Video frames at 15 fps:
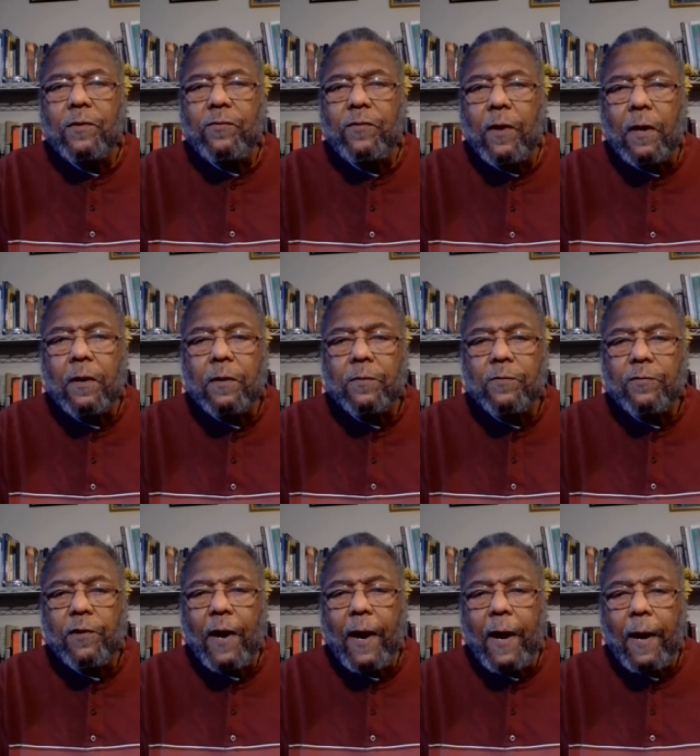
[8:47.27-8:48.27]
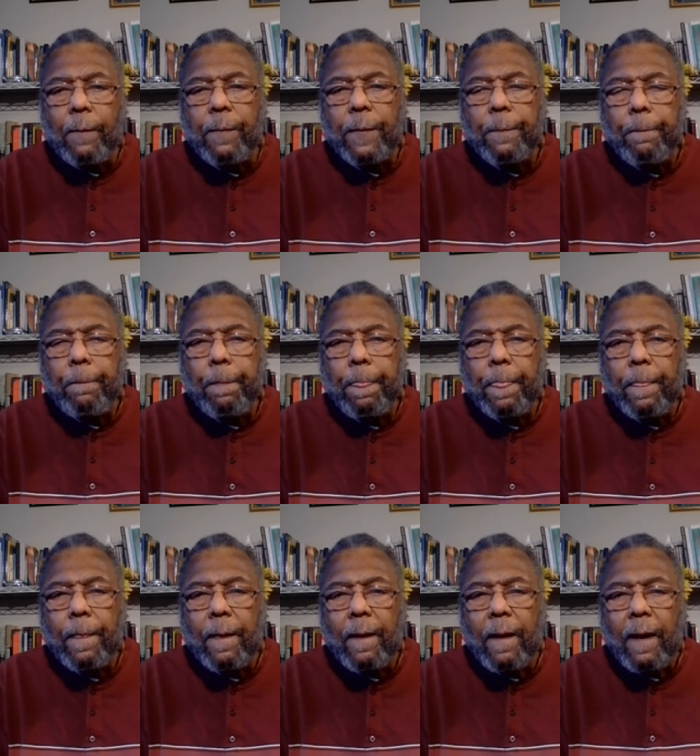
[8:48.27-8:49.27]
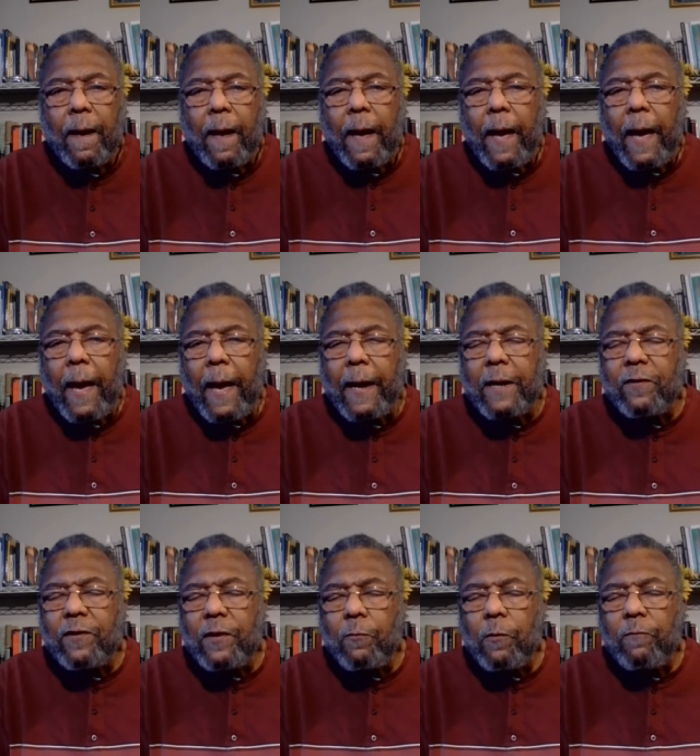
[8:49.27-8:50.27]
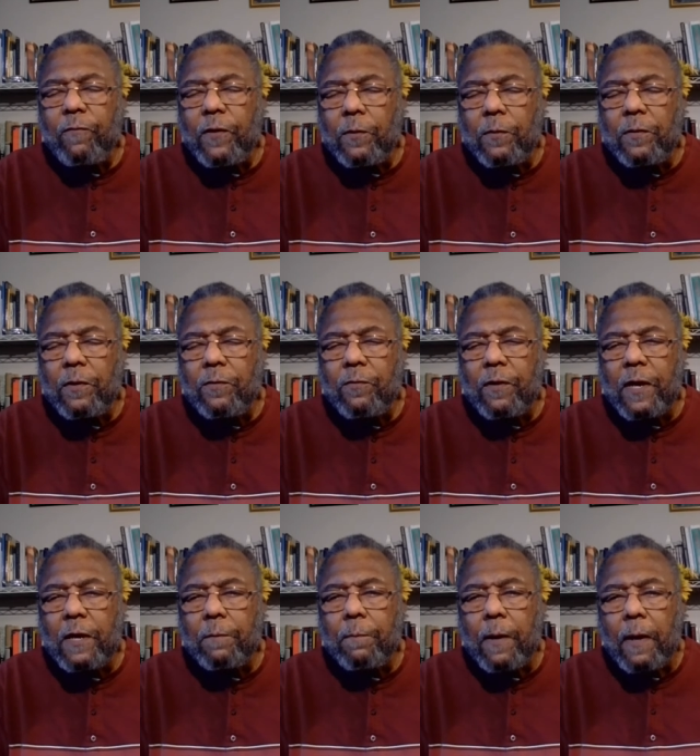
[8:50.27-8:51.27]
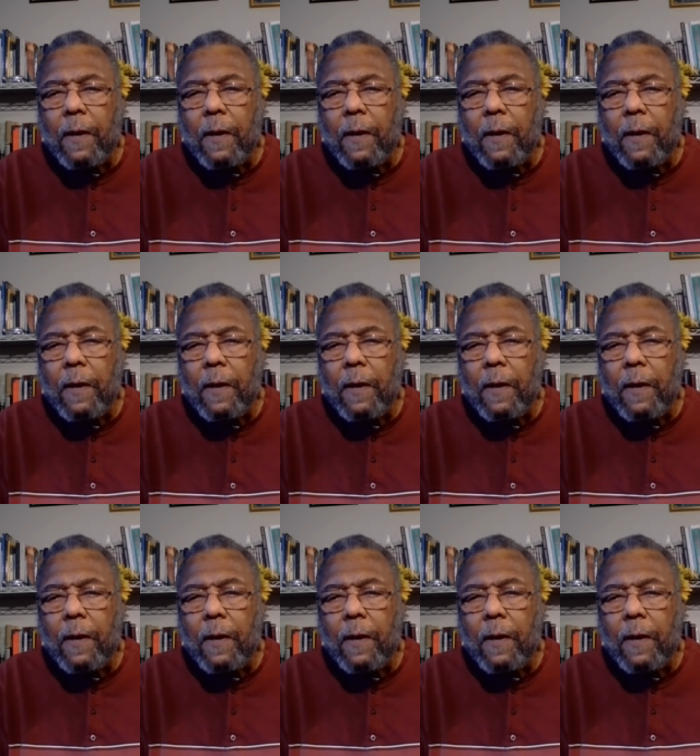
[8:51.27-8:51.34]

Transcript: jungle tribe. And as he reviewed the dream,